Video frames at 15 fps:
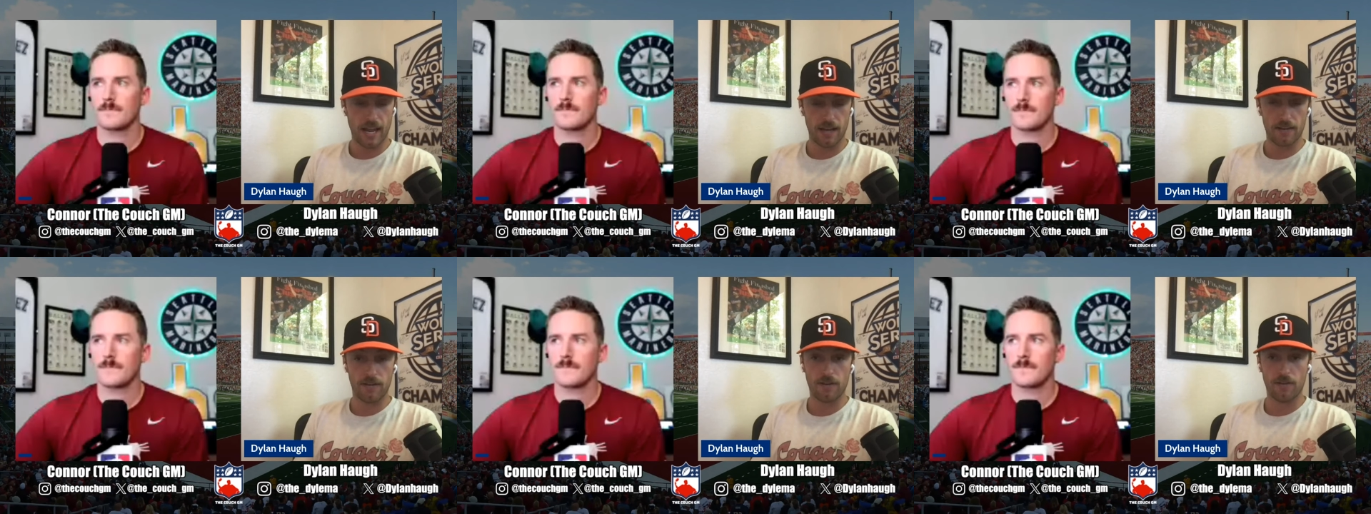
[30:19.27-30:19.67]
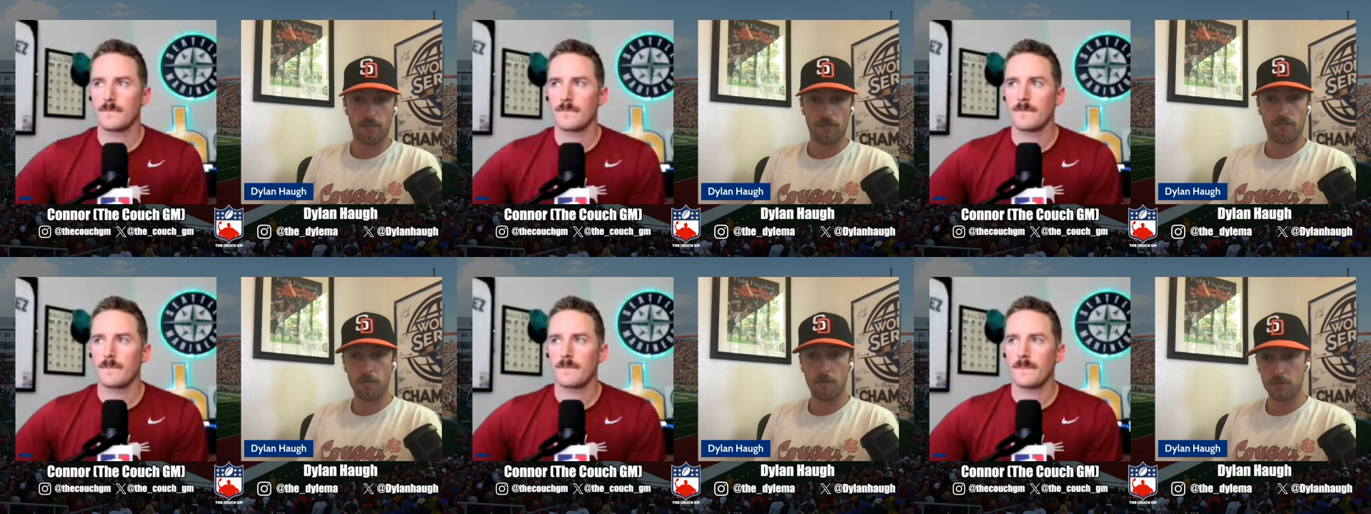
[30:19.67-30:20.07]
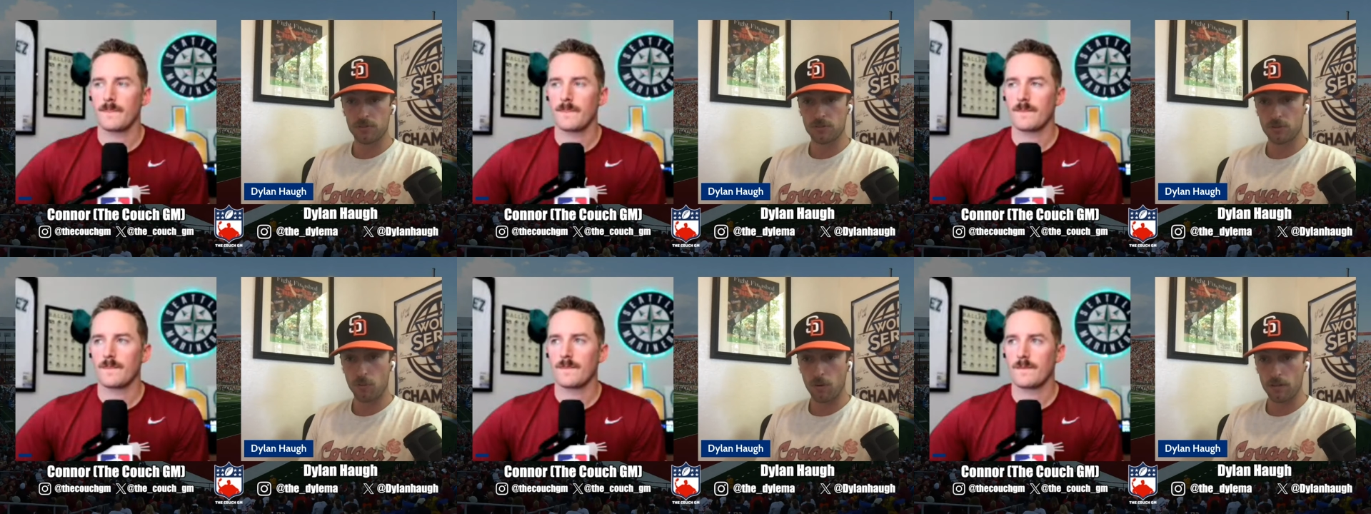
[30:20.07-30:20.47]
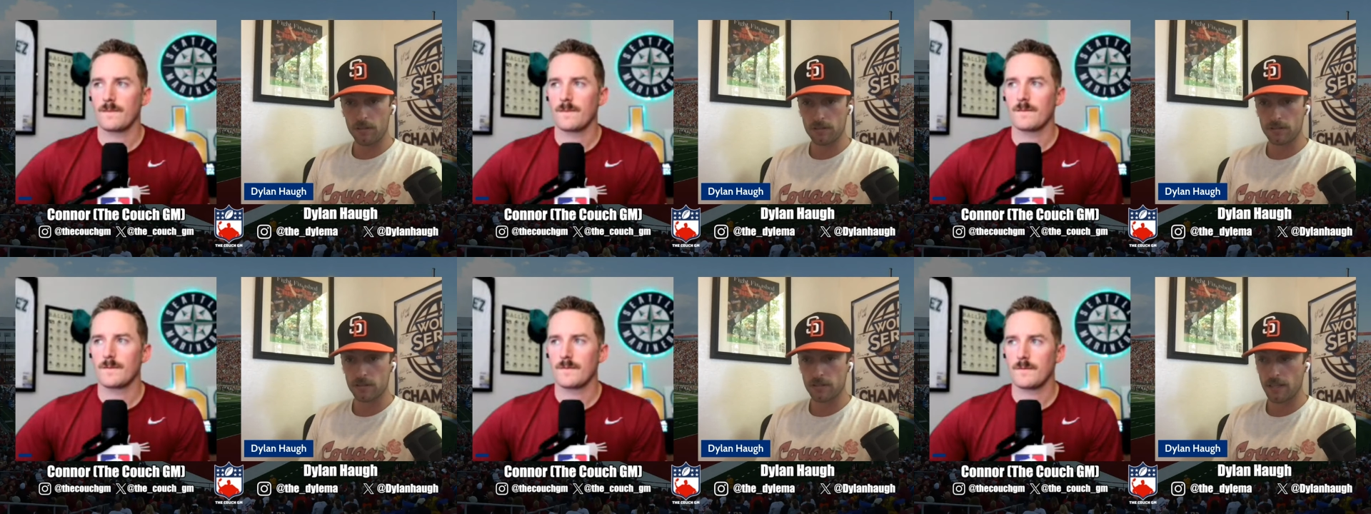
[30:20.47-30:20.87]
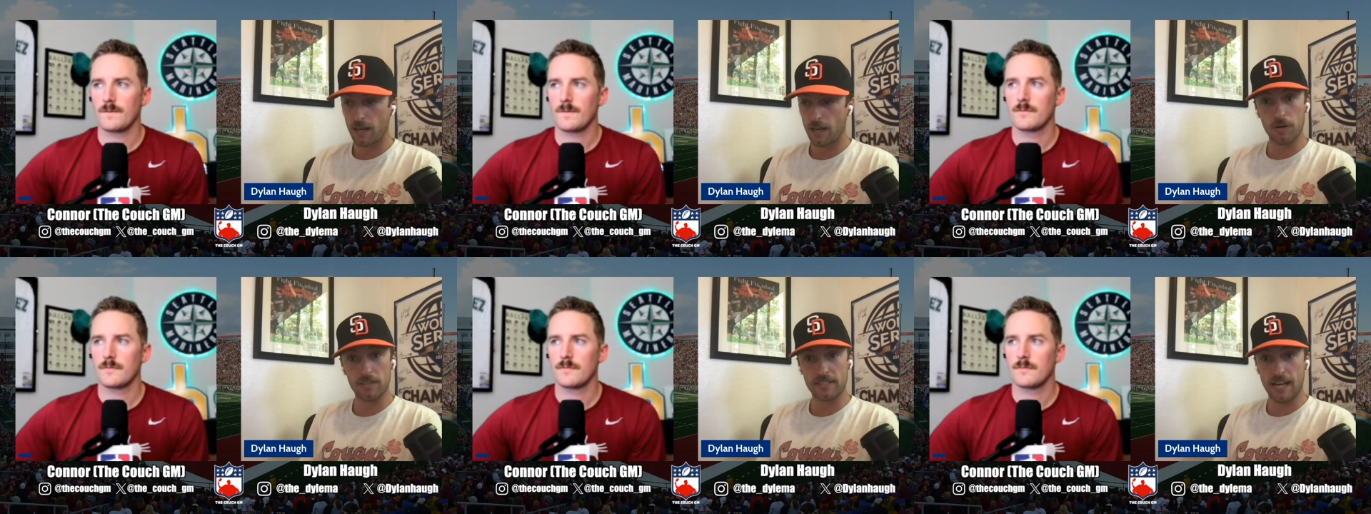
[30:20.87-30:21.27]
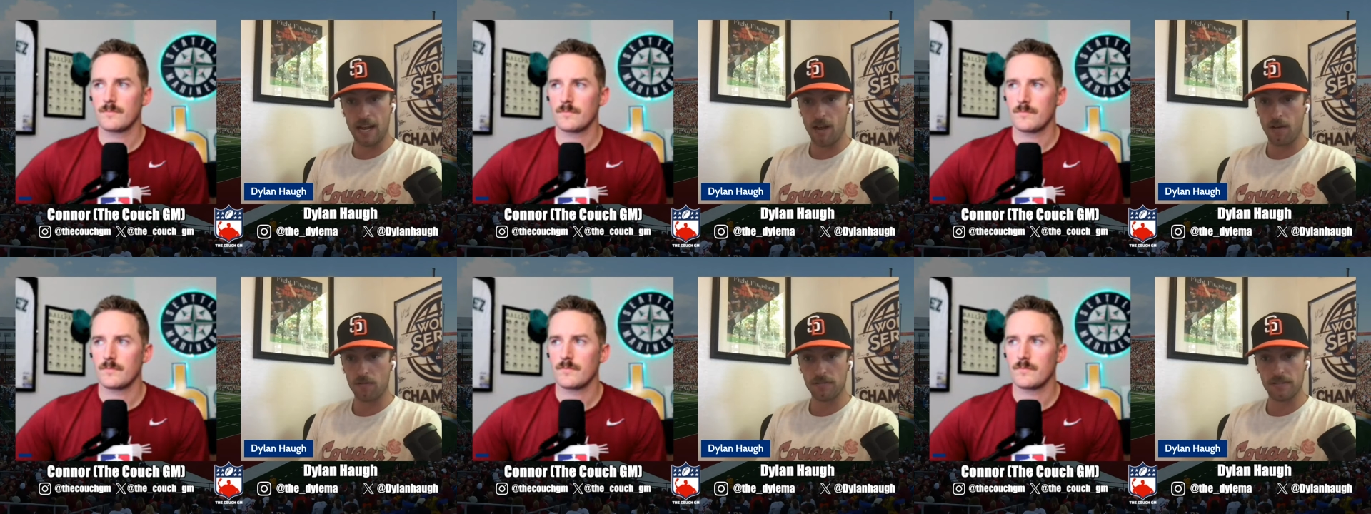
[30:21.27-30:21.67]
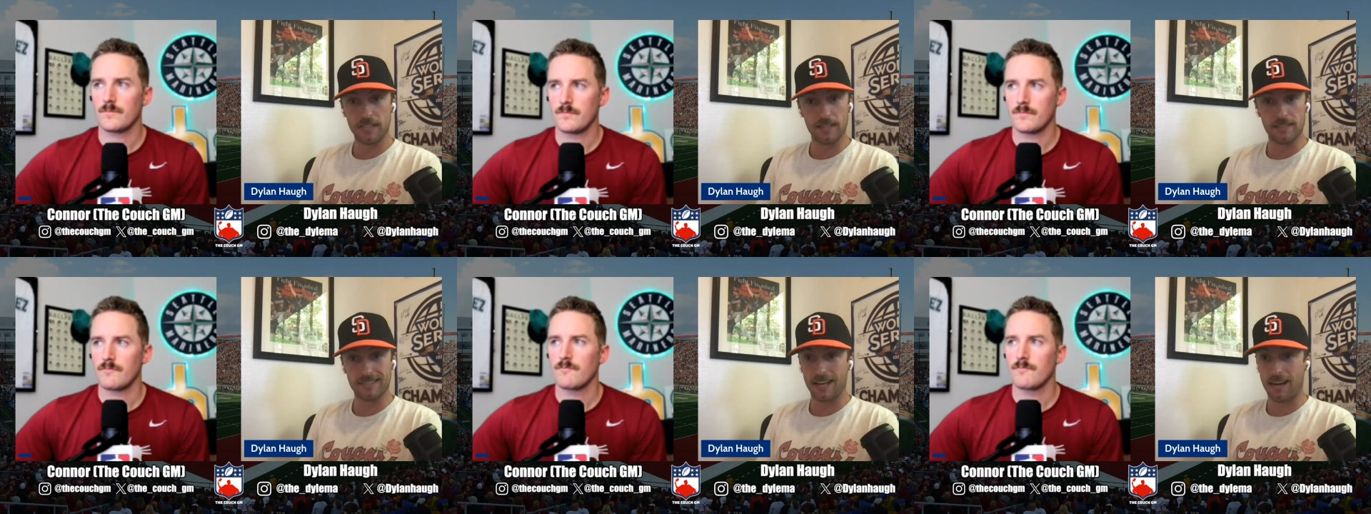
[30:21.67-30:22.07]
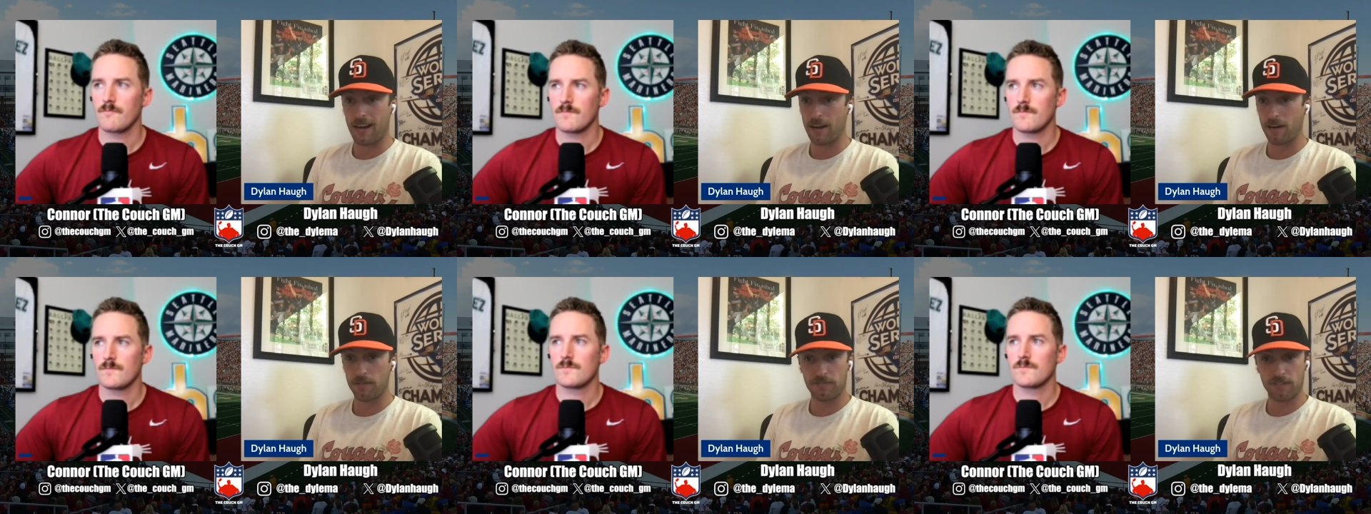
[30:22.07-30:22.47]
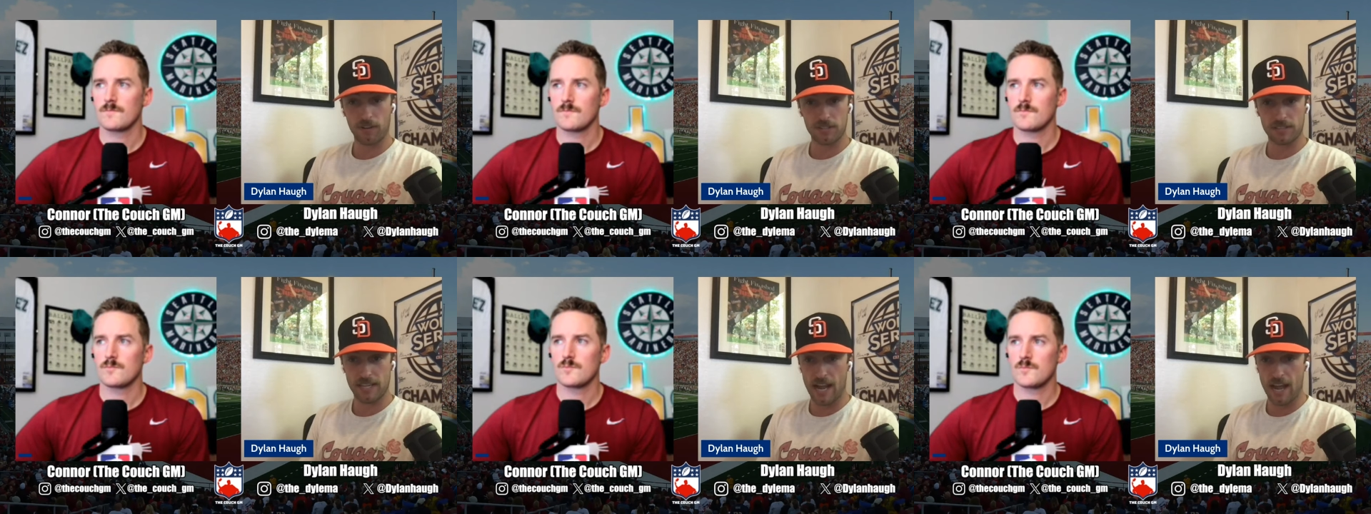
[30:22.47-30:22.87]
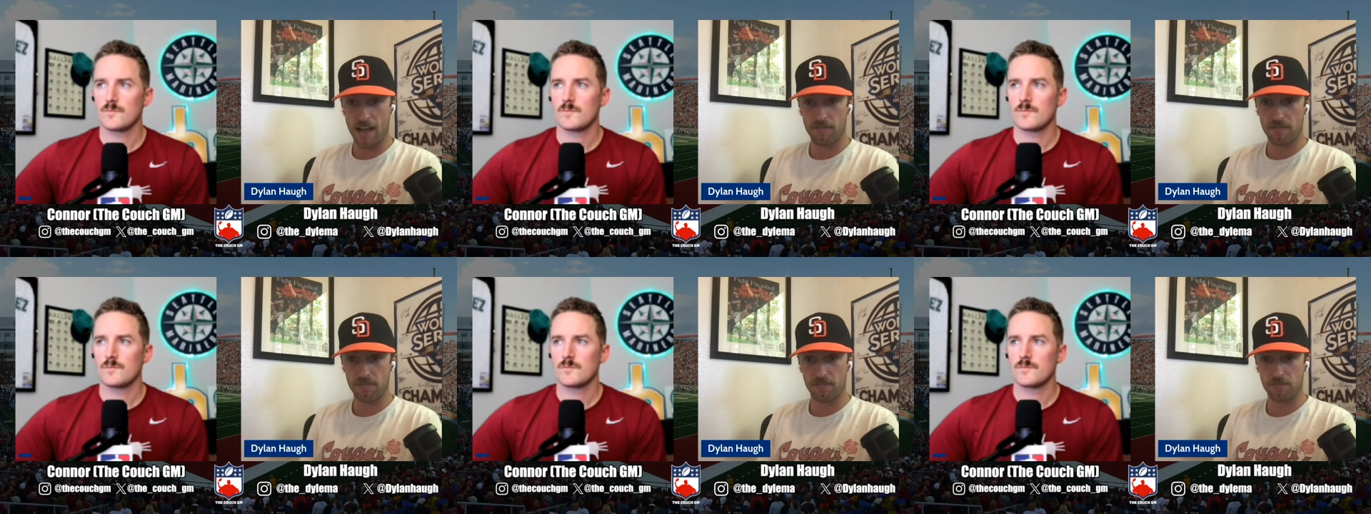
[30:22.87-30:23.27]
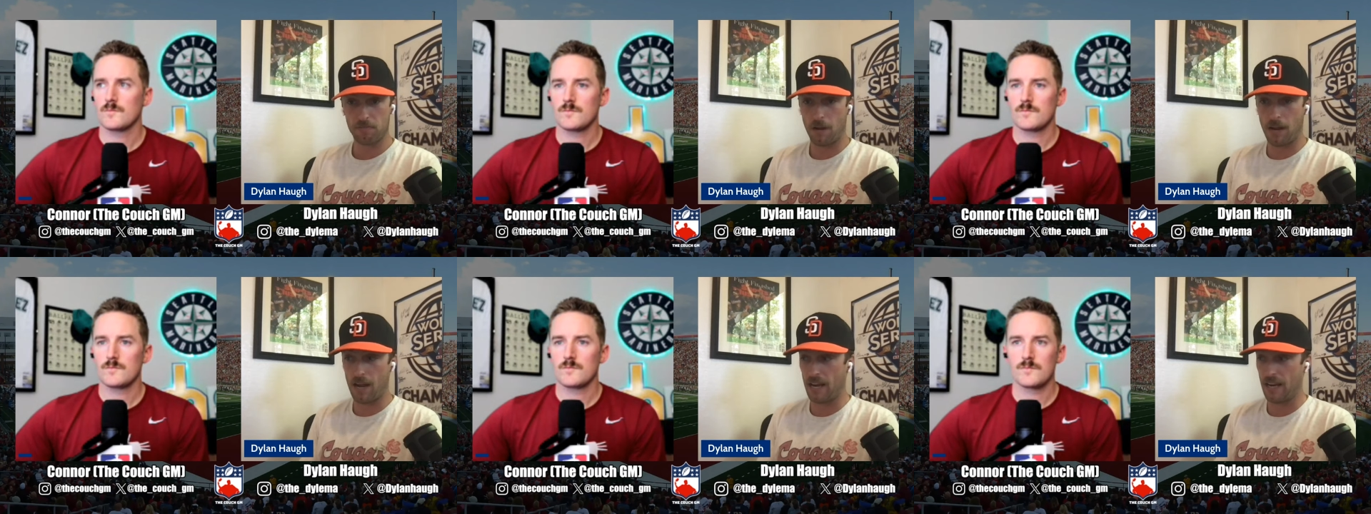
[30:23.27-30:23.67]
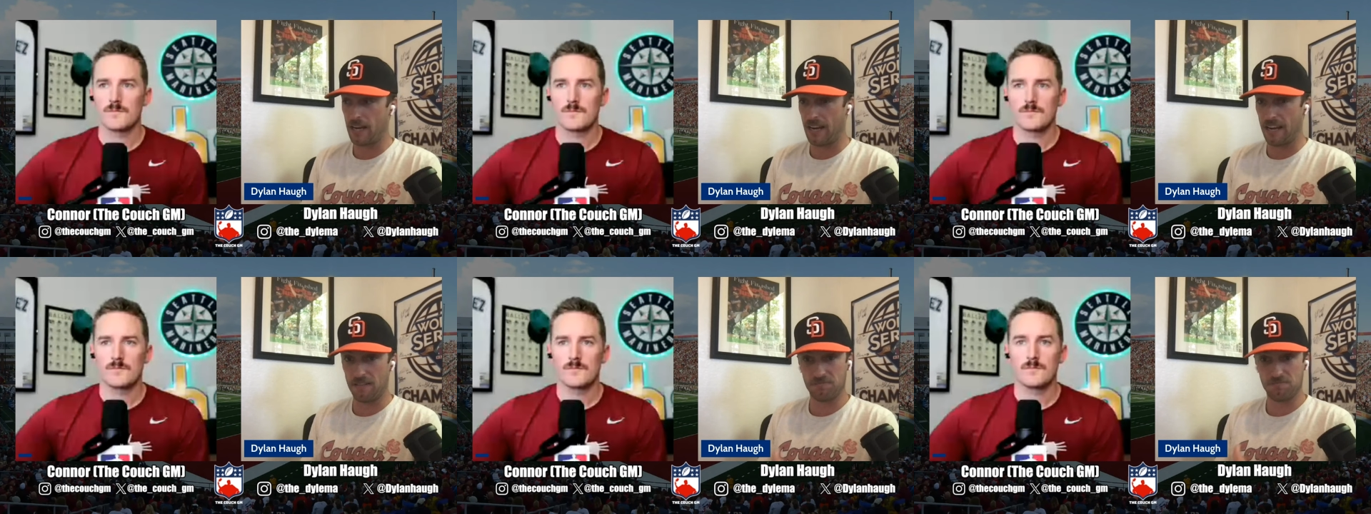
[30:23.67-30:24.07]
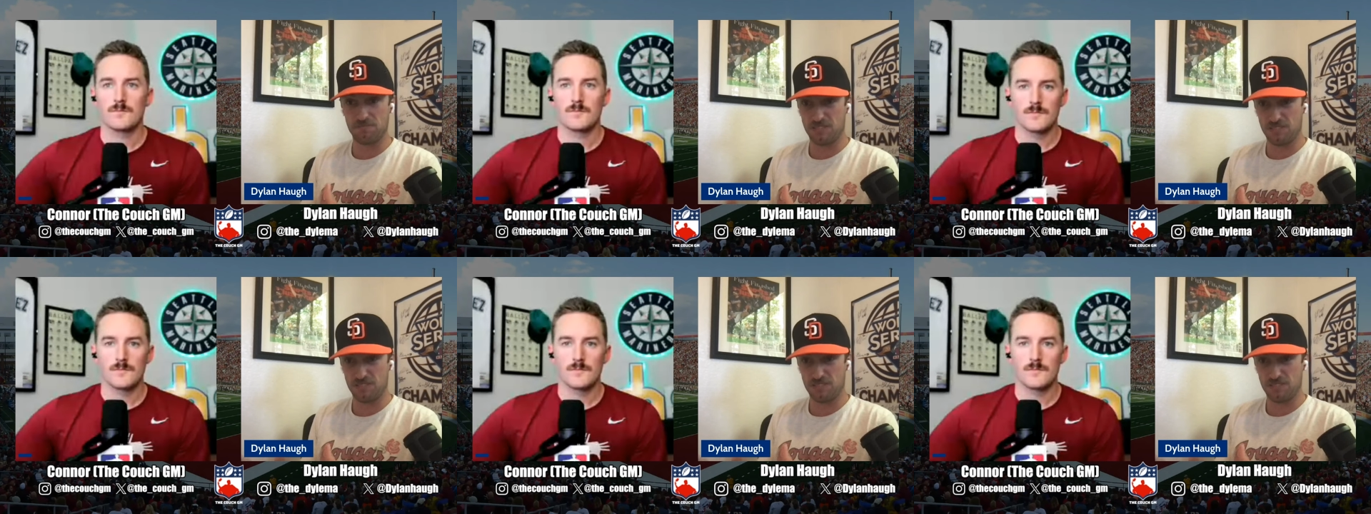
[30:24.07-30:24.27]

Speaker 1: And from a source, they were down the entire first half by